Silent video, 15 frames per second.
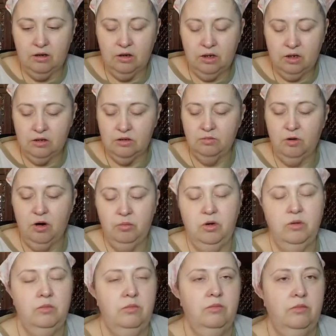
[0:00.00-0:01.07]
Yes, primer.
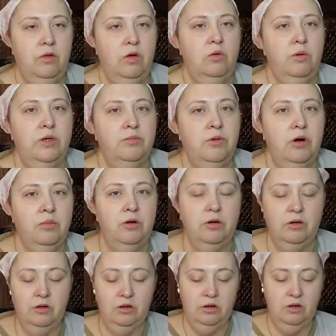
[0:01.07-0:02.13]
Always primer.
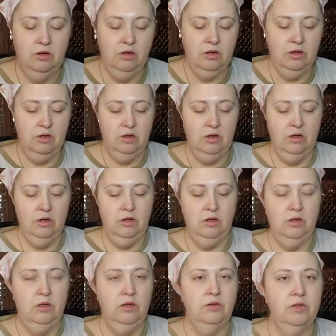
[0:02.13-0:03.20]

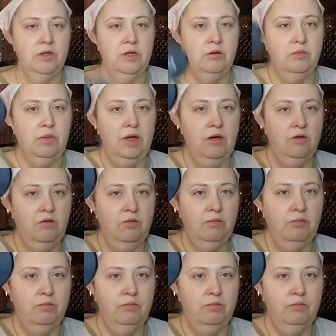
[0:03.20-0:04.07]
Using my e.l.f.